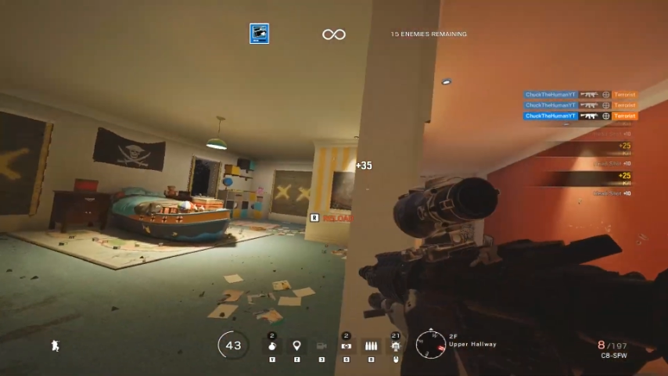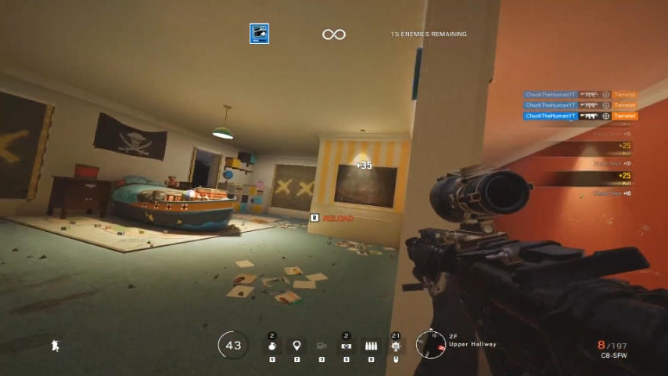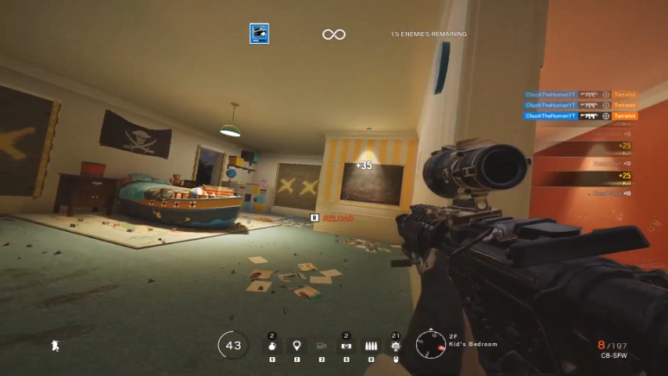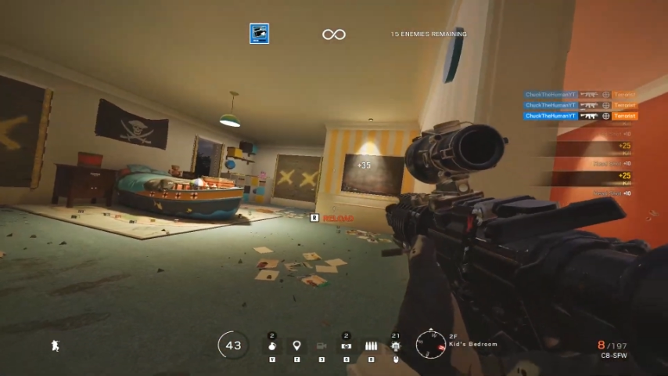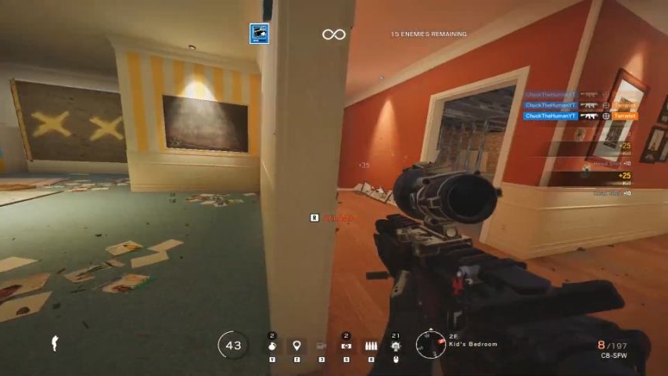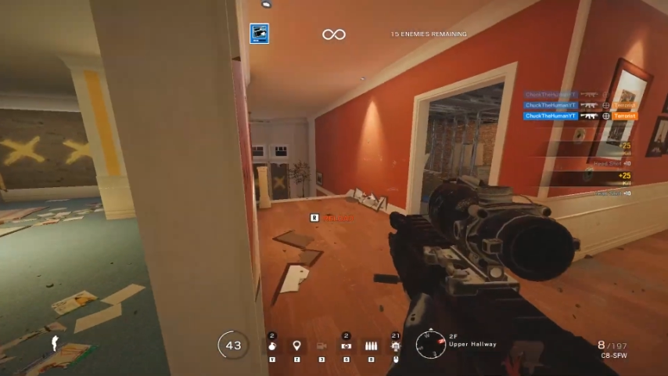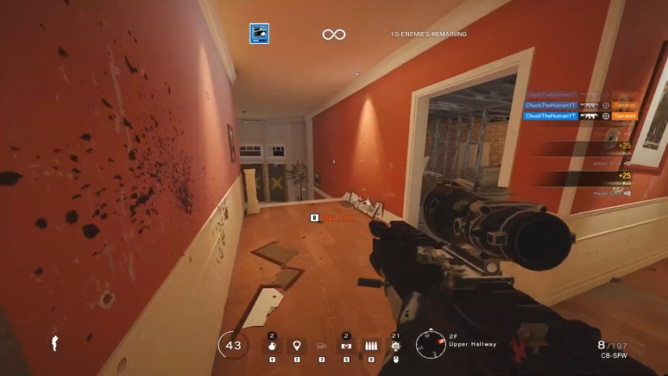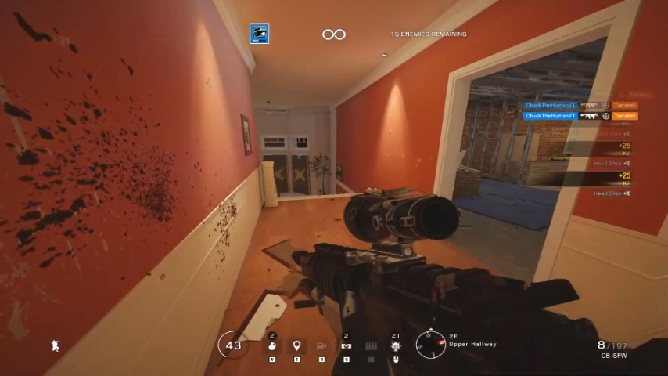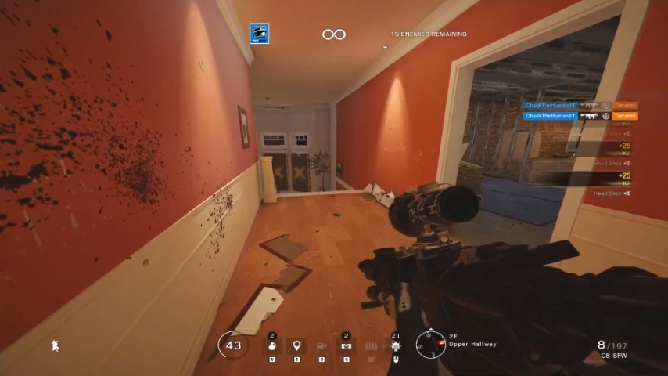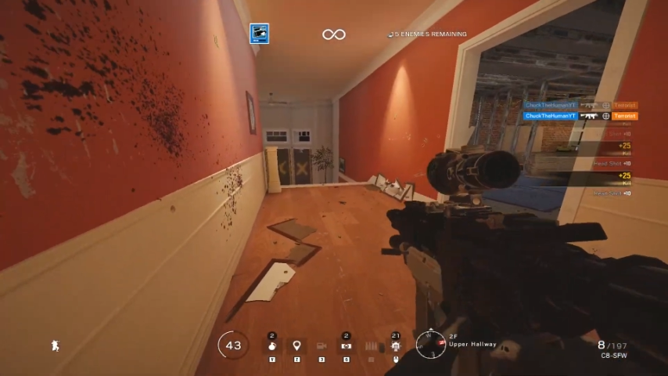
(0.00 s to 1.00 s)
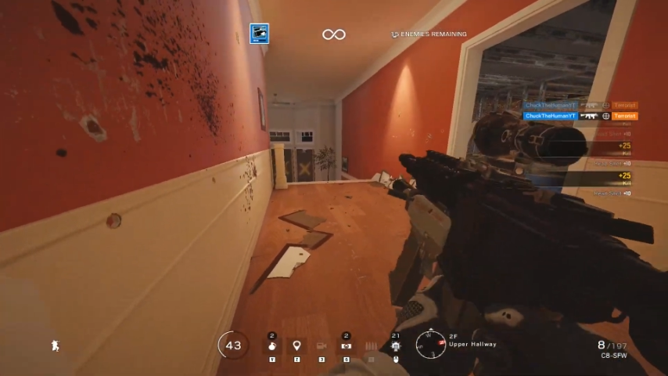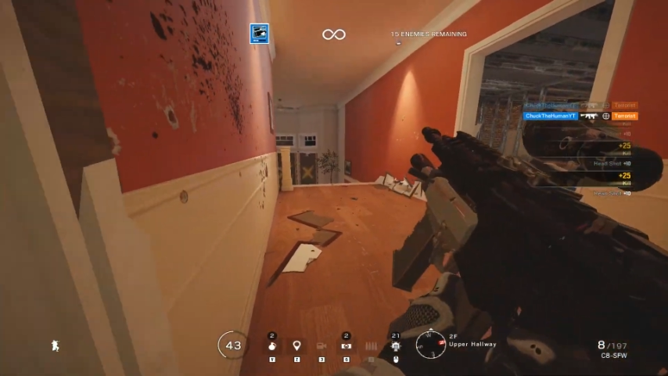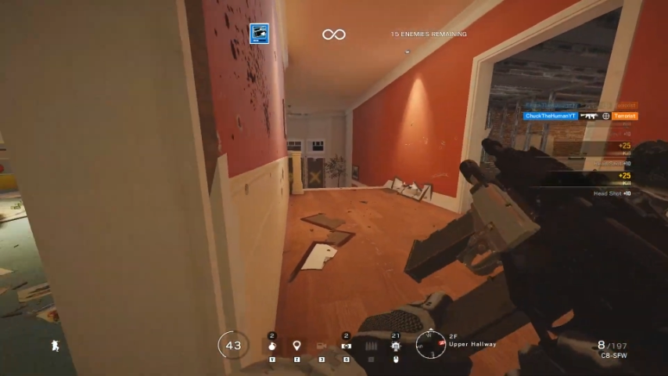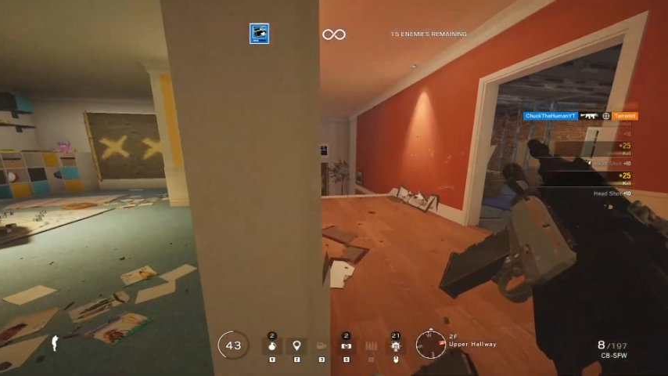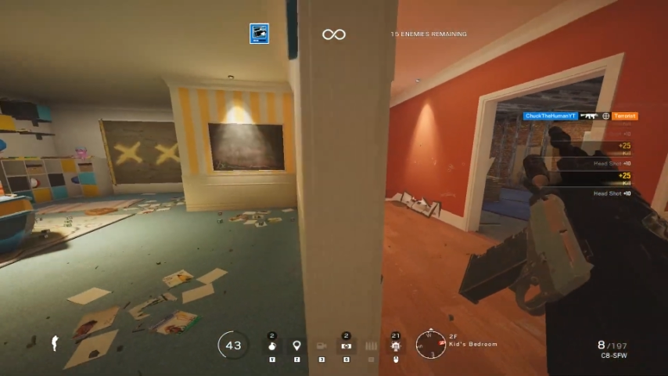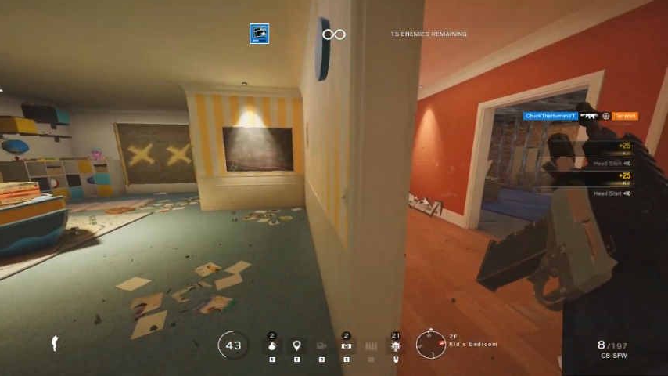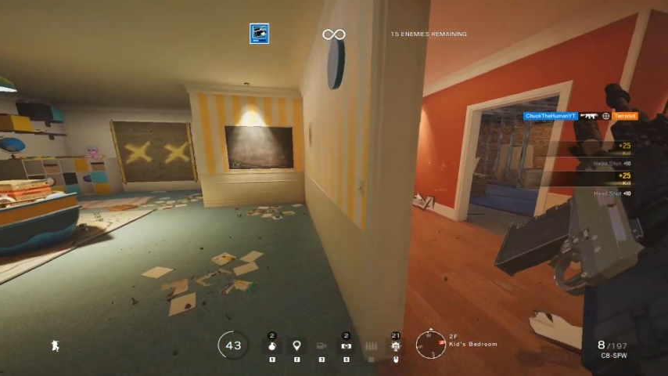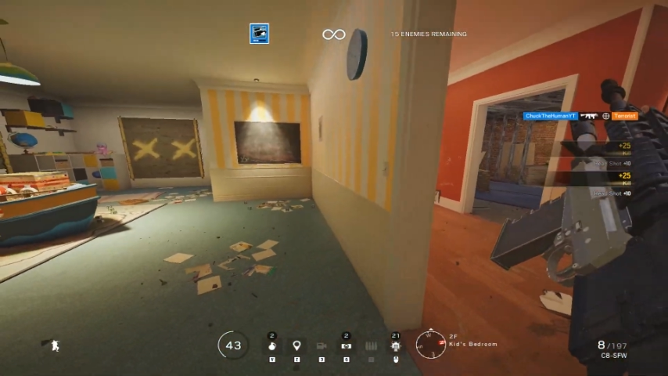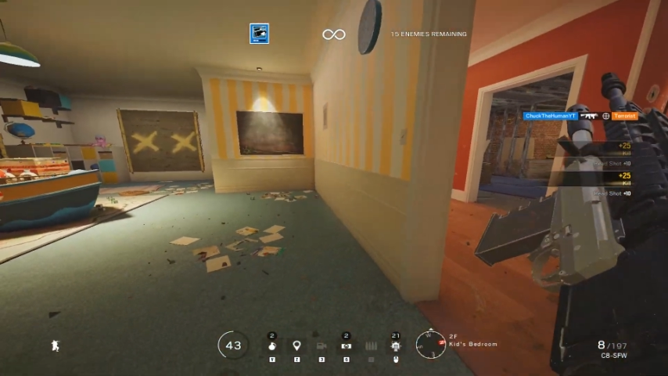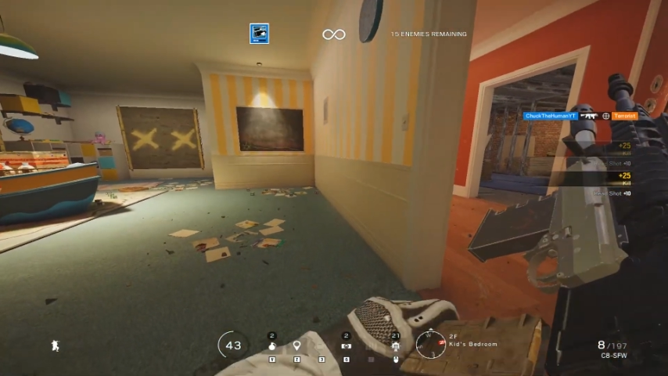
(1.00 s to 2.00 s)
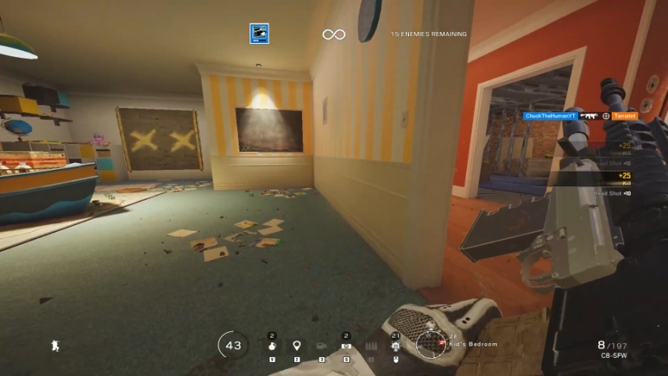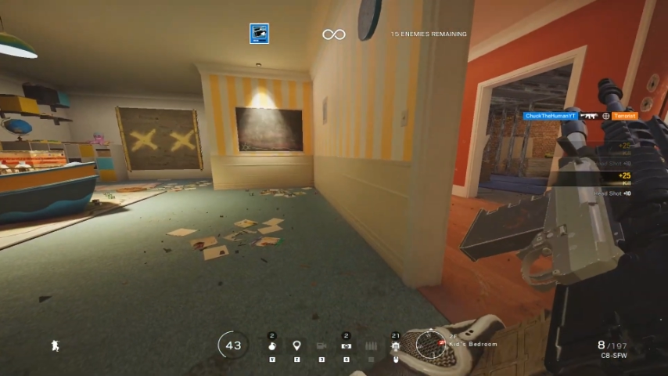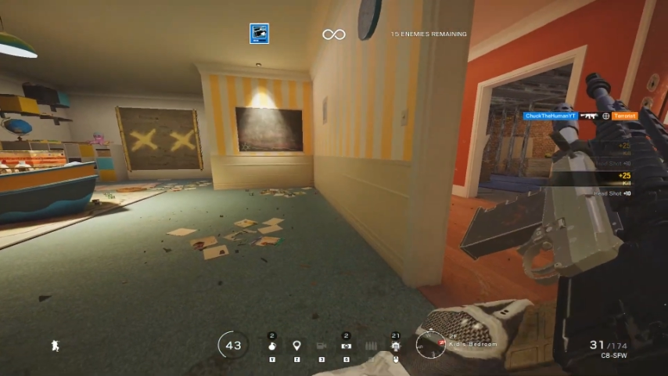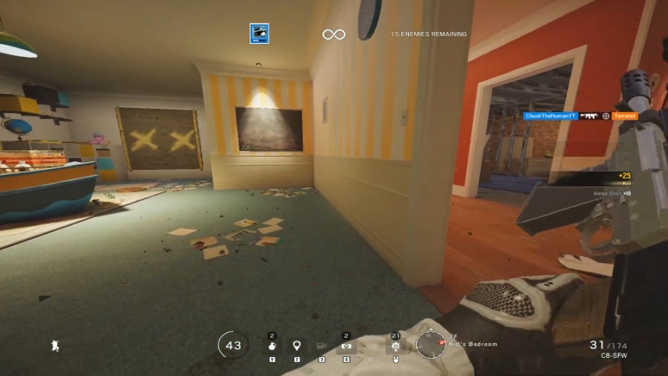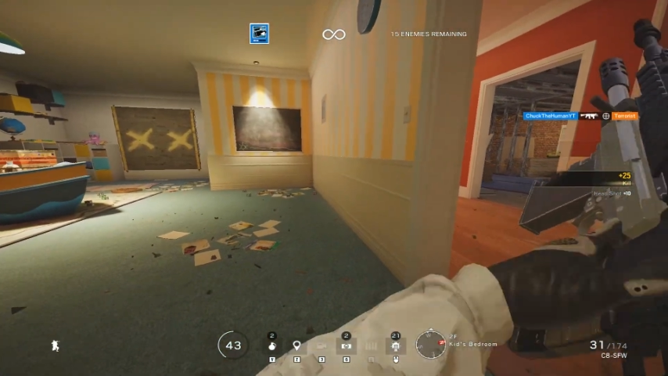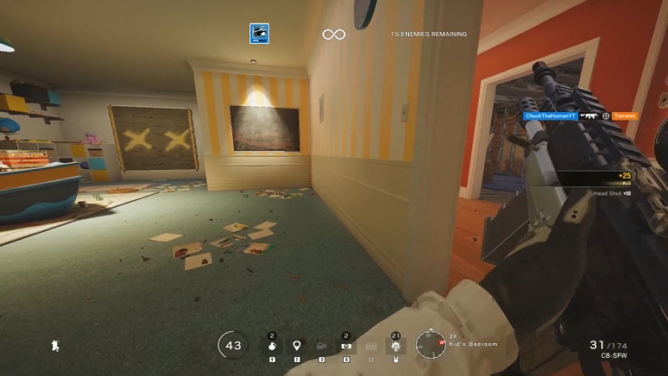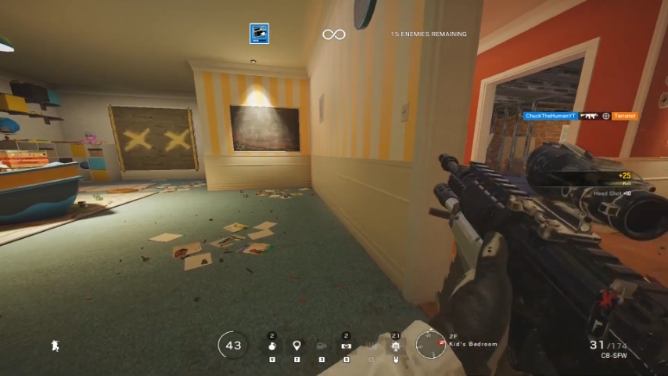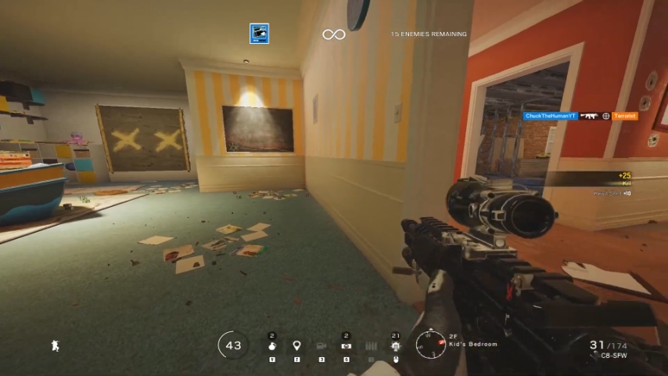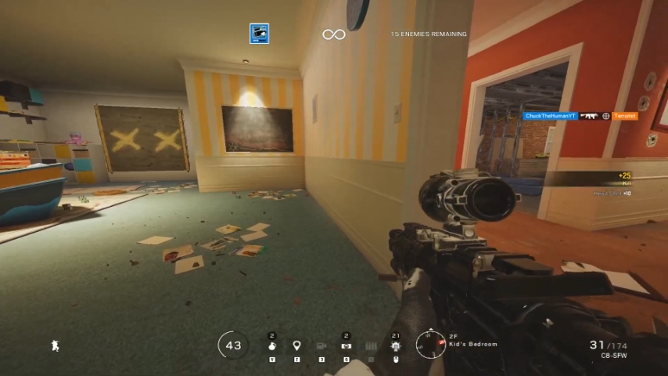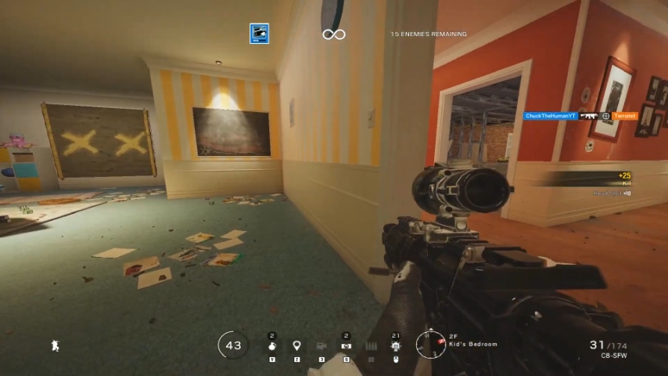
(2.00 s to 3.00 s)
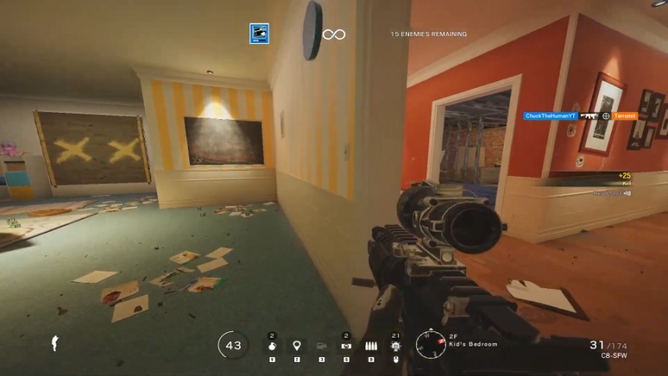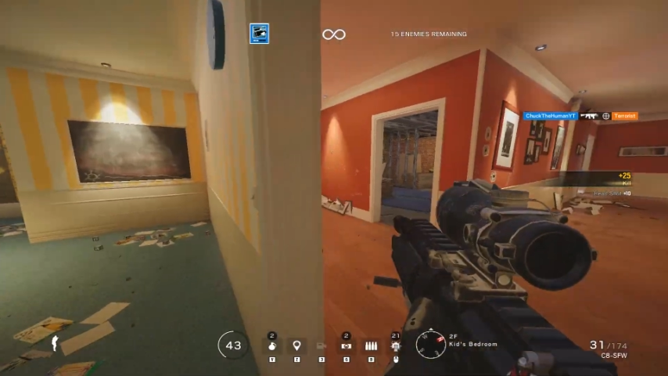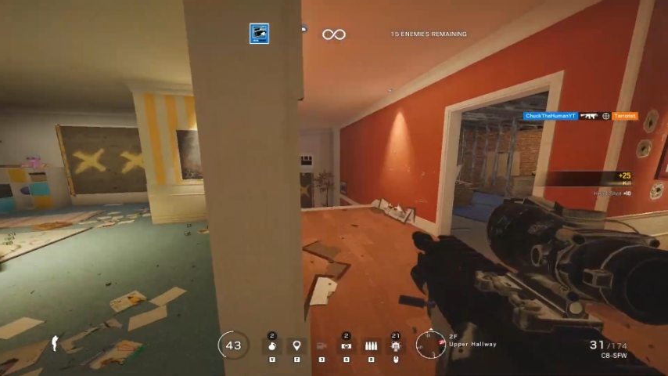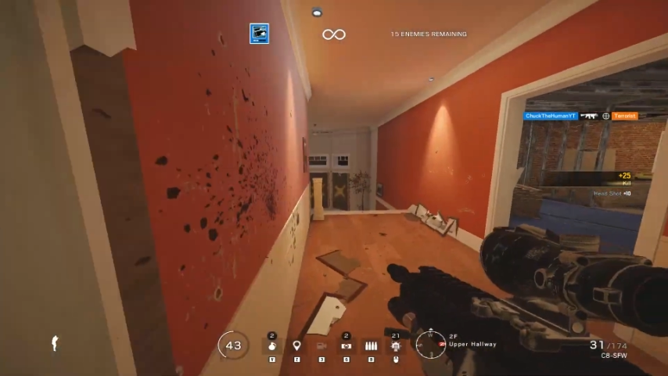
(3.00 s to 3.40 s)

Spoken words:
Nobody's mouth can be seen.